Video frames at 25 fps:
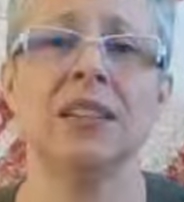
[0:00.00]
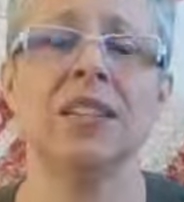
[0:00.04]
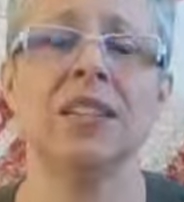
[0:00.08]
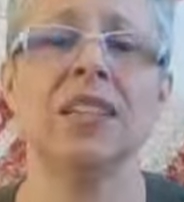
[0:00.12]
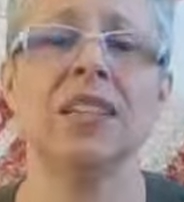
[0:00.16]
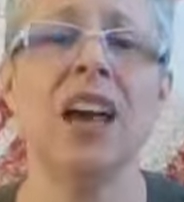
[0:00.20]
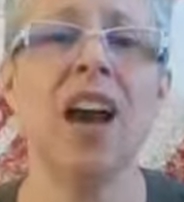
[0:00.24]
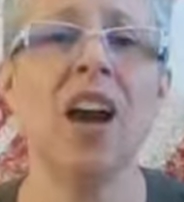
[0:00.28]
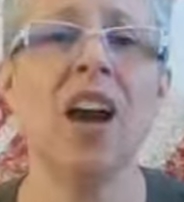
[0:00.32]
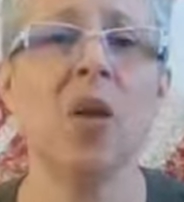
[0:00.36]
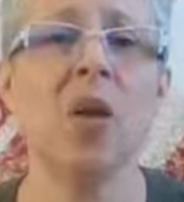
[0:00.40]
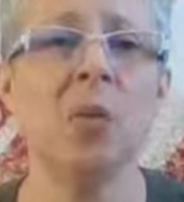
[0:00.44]

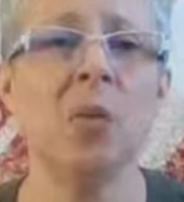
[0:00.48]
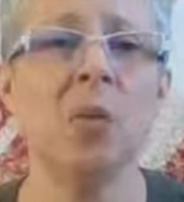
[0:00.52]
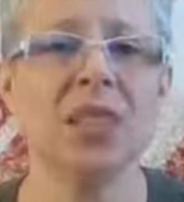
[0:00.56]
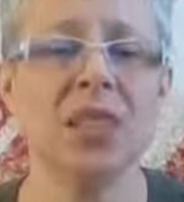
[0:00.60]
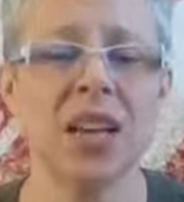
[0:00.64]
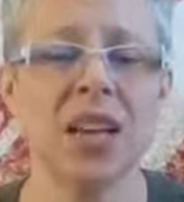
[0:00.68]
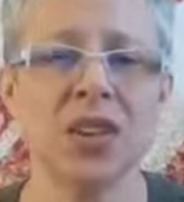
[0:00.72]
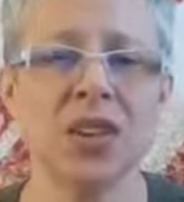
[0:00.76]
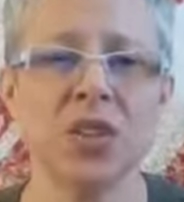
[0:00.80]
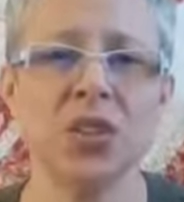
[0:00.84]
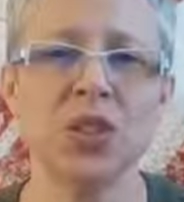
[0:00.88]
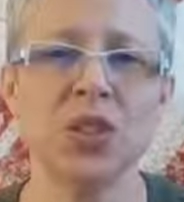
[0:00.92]
to help
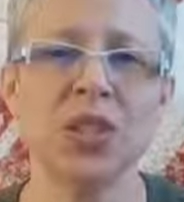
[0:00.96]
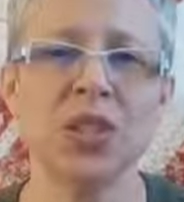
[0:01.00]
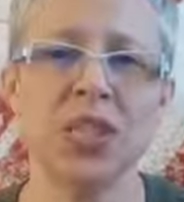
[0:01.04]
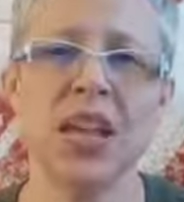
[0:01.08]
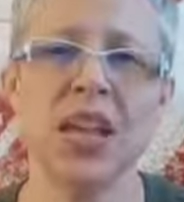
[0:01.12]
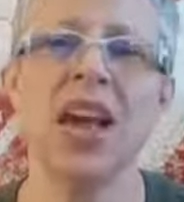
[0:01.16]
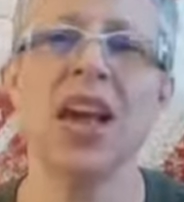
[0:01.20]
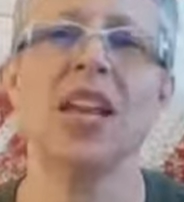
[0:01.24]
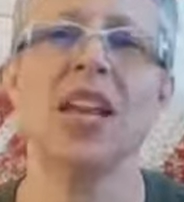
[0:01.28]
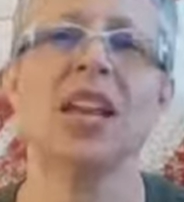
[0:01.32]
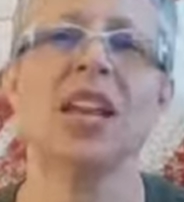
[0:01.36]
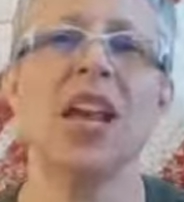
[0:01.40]
us
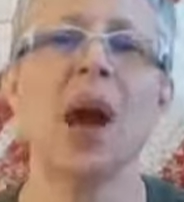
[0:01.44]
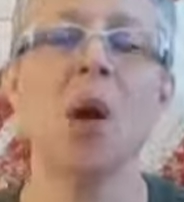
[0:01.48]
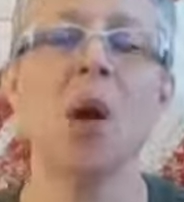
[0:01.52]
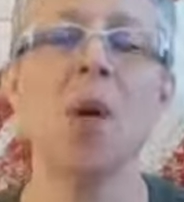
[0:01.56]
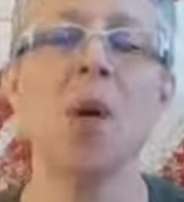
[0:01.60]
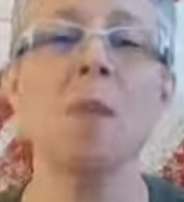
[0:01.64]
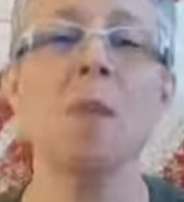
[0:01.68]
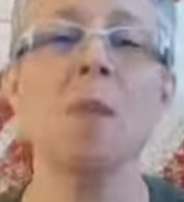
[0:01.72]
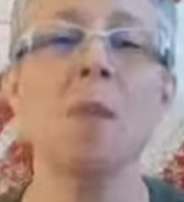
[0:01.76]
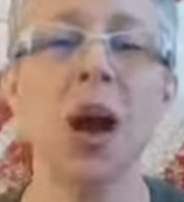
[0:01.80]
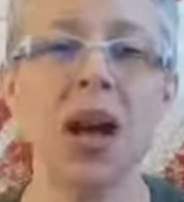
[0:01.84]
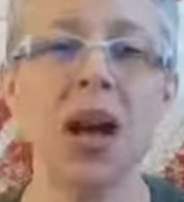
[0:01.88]
understand
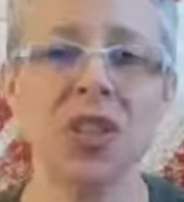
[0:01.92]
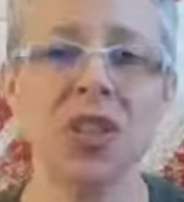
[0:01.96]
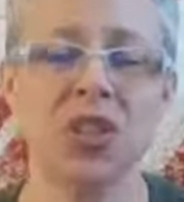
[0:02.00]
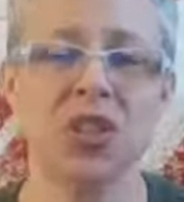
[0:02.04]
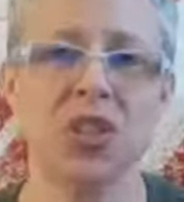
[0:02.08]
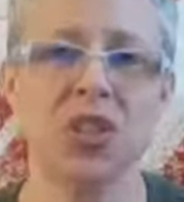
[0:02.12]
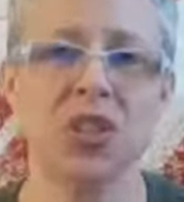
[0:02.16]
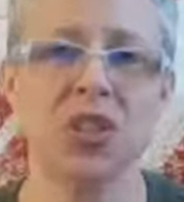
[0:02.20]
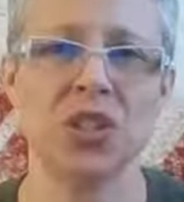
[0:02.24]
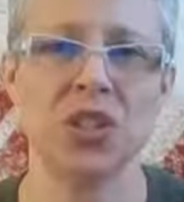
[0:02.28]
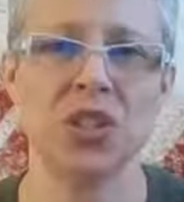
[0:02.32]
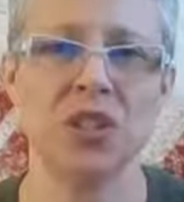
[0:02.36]
how
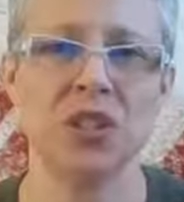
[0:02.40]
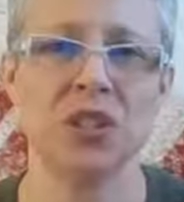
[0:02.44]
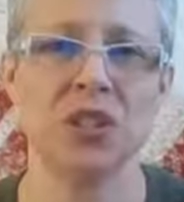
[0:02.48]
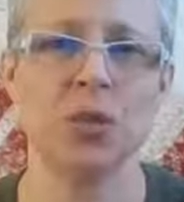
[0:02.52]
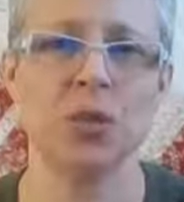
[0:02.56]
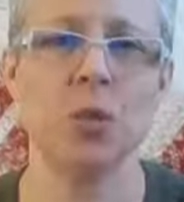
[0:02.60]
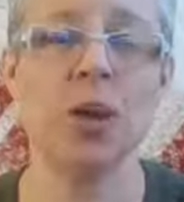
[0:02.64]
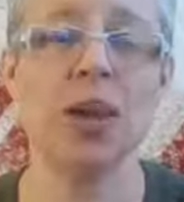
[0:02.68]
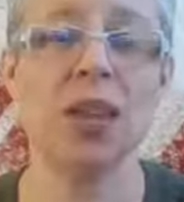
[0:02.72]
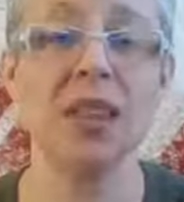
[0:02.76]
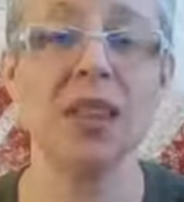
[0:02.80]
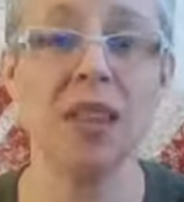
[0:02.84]
much
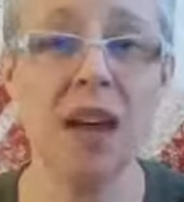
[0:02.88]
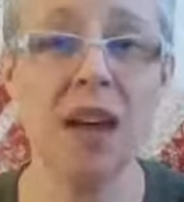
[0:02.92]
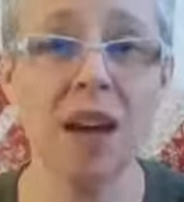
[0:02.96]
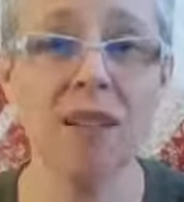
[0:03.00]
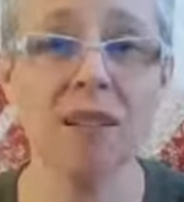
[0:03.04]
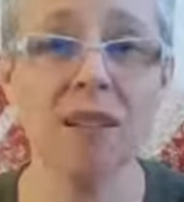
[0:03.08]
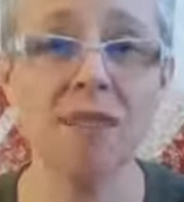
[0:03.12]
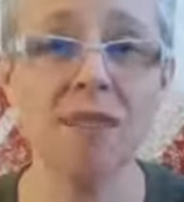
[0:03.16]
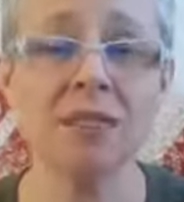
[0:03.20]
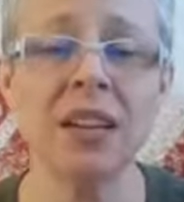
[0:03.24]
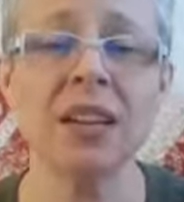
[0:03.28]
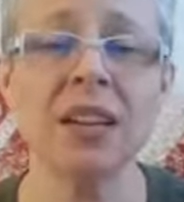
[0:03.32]
we
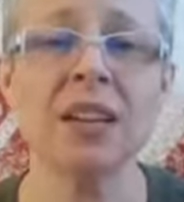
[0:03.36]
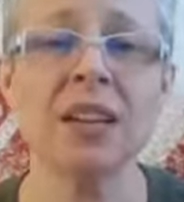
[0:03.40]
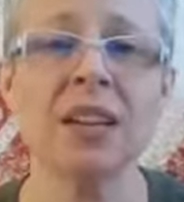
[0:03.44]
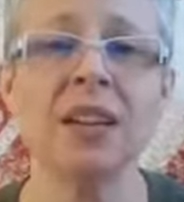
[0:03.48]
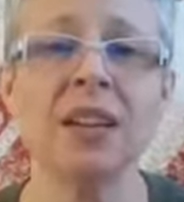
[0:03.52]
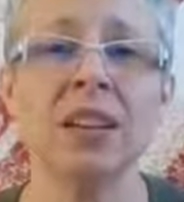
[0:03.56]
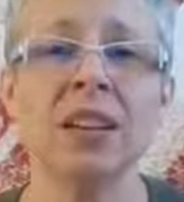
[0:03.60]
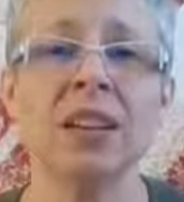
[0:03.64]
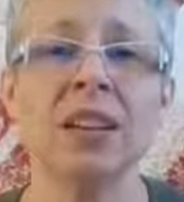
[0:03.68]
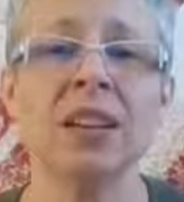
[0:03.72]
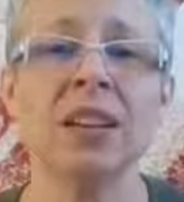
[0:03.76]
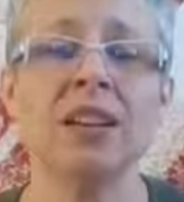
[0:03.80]
love
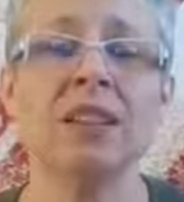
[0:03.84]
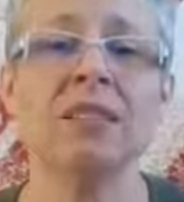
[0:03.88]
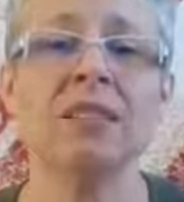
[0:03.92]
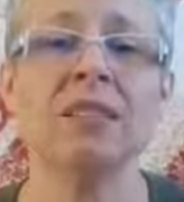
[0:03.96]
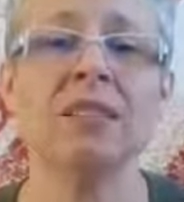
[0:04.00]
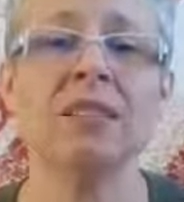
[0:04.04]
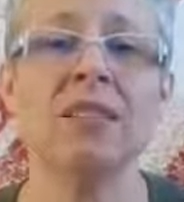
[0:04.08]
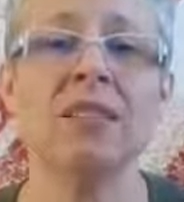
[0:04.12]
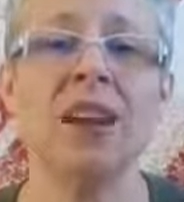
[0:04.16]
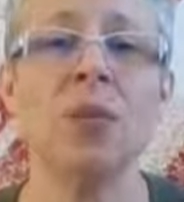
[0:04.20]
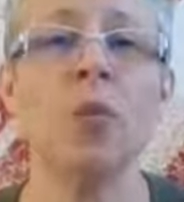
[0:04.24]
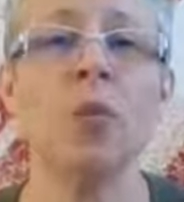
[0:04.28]

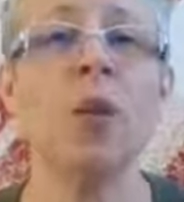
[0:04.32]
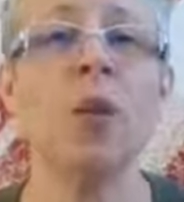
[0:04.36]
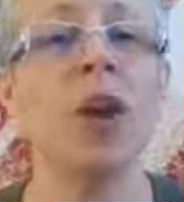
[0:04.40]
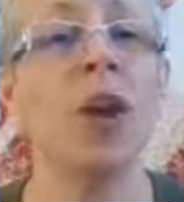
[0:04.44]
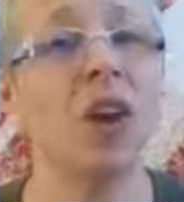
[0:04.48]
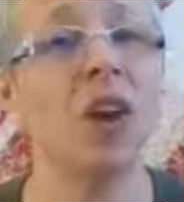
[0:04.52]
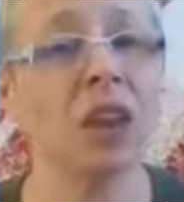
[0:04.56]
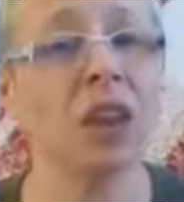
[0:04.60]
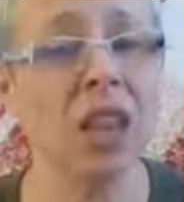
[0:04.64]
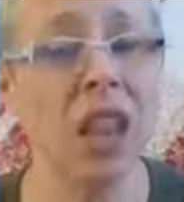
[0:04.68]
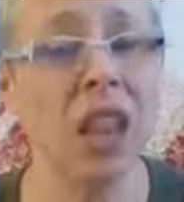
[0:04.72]
and we are